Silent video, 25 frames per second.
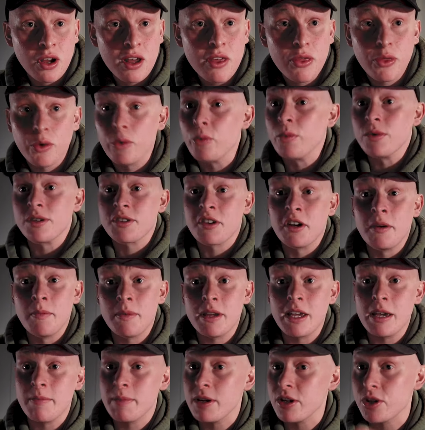I thought was gonna
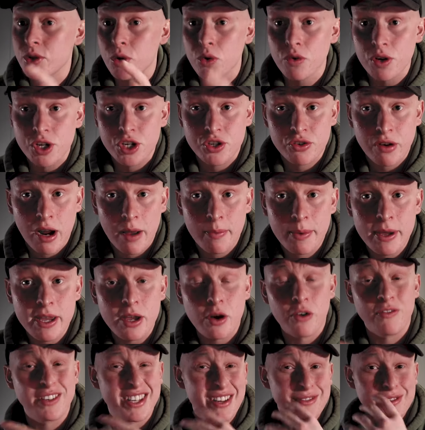be a bit tourist
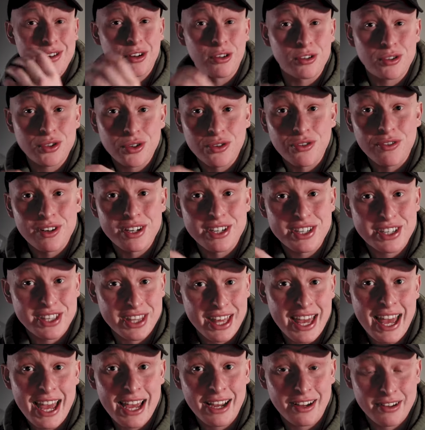trappy, obviously there's a lot of tourists
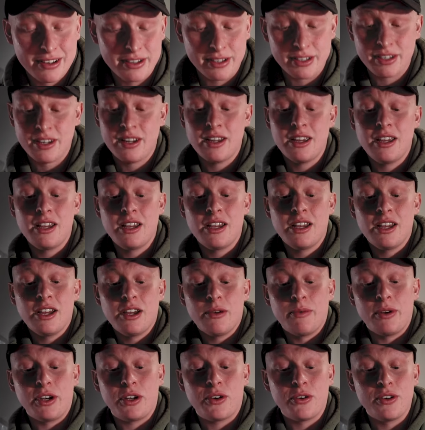there, because
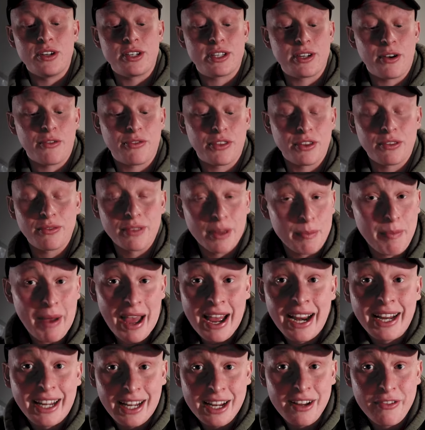when you call yourself the, the
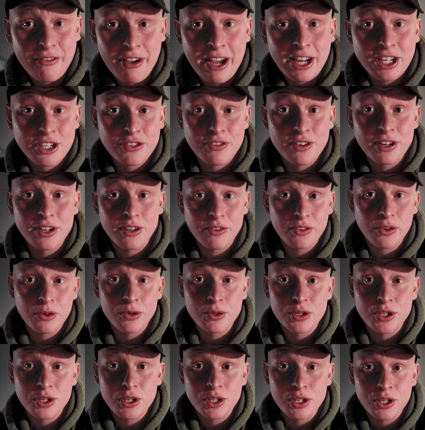pancake factory, of
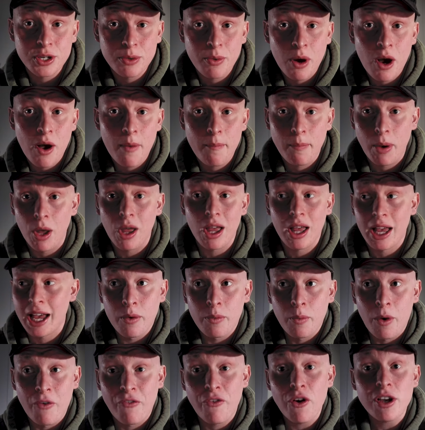course you, you are.
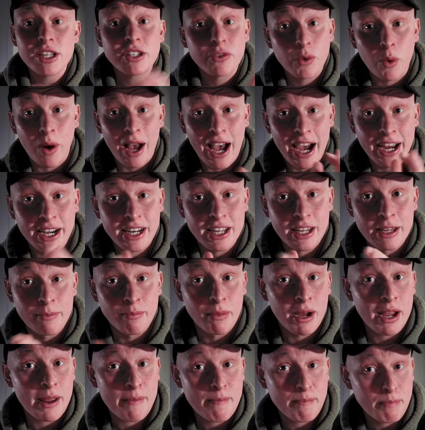But, well, first of all, I had it in
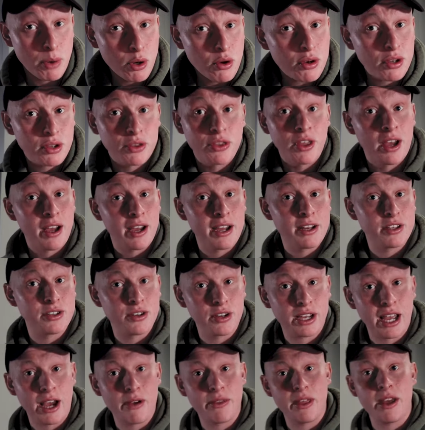my book that I
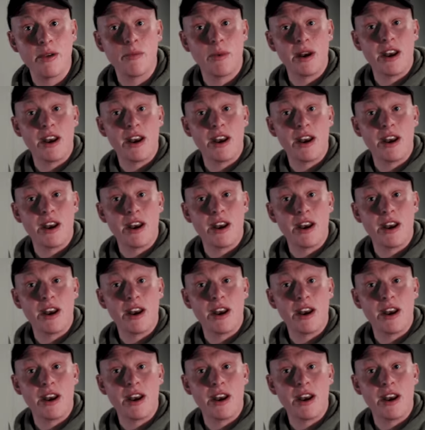took out there.